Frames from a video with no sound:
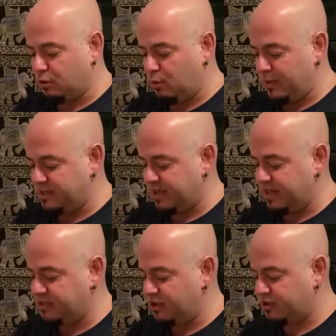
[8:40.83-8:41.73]
always
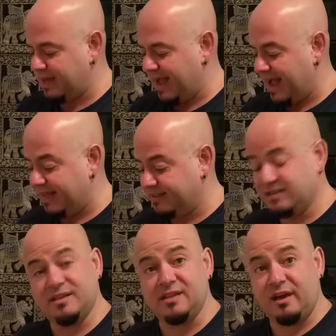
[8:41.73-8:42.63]
easier to add
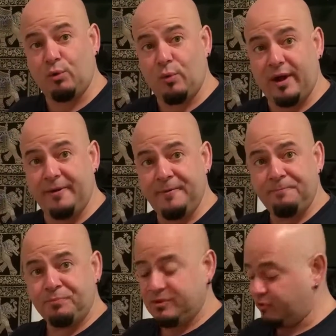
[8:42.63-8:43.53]
than to take away.
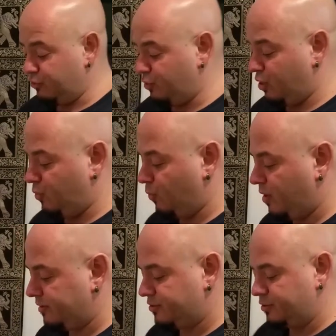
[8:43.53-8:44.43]
So you don't
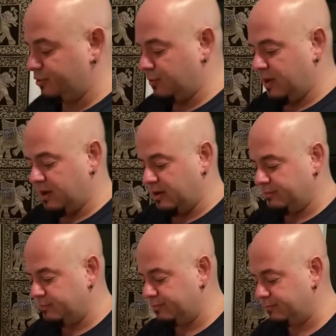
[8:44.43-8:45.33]
want to,